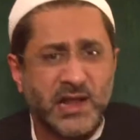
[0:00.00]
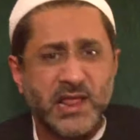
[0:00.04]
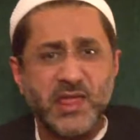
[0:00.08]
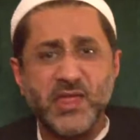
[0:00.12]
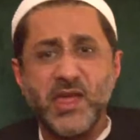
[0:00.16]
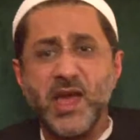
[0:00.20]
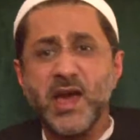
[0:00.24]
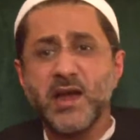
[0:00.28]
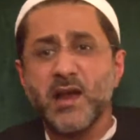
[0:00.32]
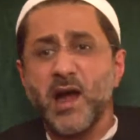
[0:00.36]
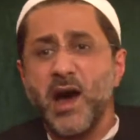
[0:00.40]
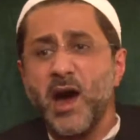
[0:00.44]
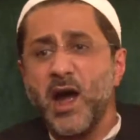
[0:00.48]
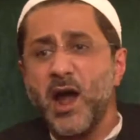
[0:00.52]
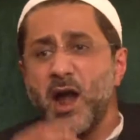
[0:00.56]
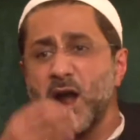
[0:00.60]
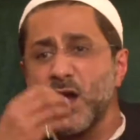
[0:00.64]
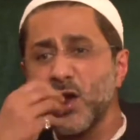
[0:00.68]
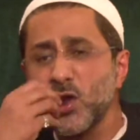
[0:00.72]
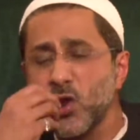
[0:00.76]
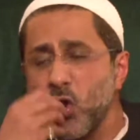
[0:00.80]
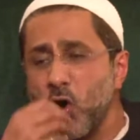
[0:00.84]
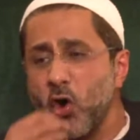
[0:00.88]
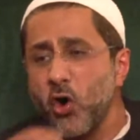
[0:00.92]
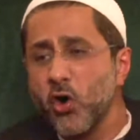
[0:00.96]
There
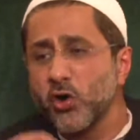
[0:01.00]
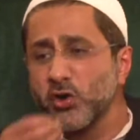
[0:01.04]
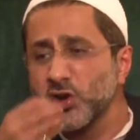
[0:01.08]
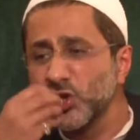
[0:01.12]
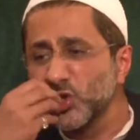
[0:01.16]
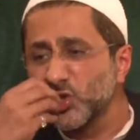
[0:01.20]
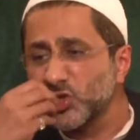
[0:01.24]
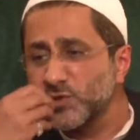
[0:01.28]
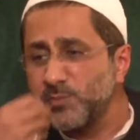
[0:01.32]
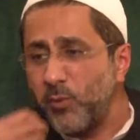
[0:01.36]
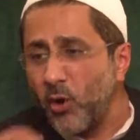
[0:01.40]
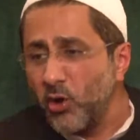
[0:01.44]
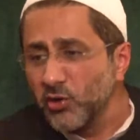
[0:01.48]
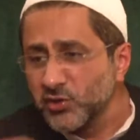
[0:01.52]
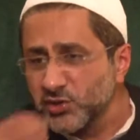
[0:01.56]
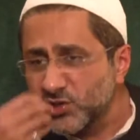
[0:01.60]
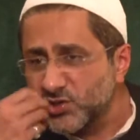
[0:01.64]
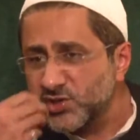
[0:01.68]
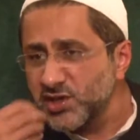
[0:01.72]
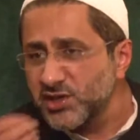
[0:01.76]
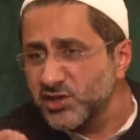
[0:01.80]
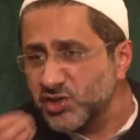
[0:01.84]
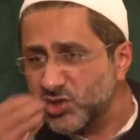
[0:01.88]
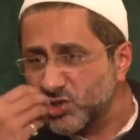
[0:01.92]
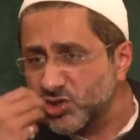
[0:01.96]
are no
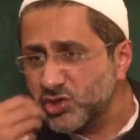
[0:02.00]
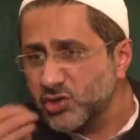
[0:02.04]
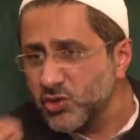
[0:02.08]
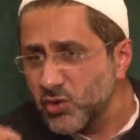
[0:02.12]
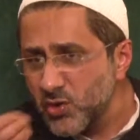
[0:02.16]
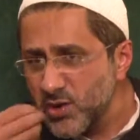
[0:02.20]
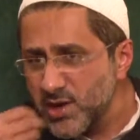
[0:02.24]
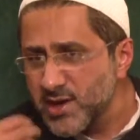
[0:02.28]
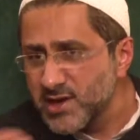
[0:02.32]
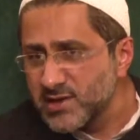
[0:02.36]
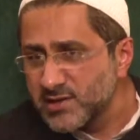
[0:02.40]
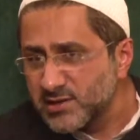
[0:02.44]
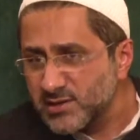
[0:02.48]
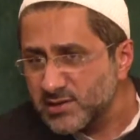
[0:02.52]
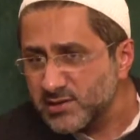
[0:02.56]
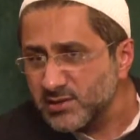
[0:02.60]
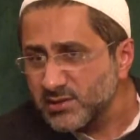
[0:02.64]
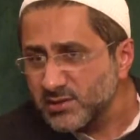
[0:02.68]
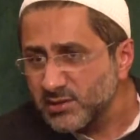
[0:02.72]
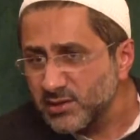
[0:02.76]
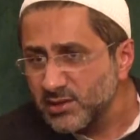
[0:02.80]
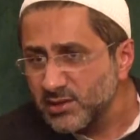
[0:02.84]
responses to it,